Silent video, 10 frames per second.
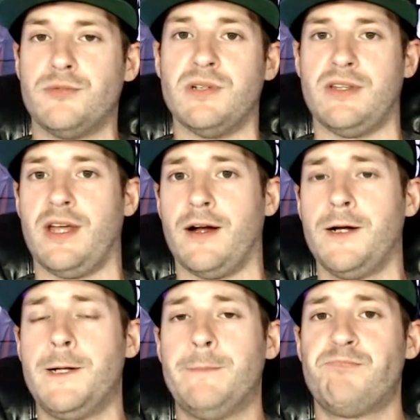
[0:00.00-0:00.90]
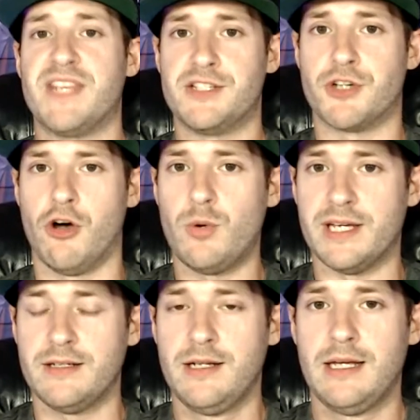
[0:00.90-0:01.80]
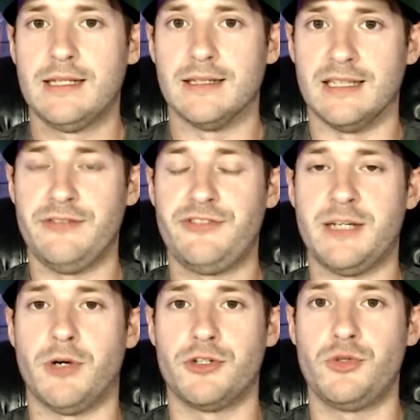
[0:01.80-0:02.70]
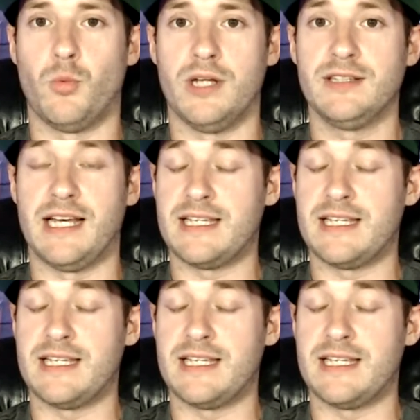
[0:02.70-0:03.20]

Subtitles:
be there, is go in, lift him onto one leg.